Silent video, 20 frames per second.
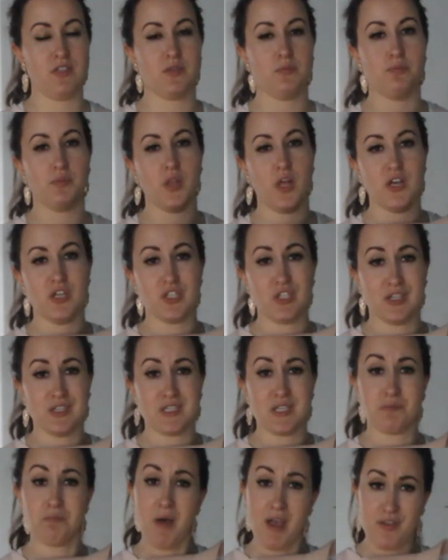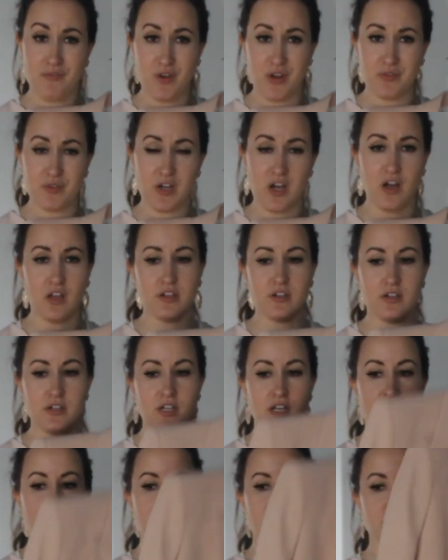is blush because it's my favorite color.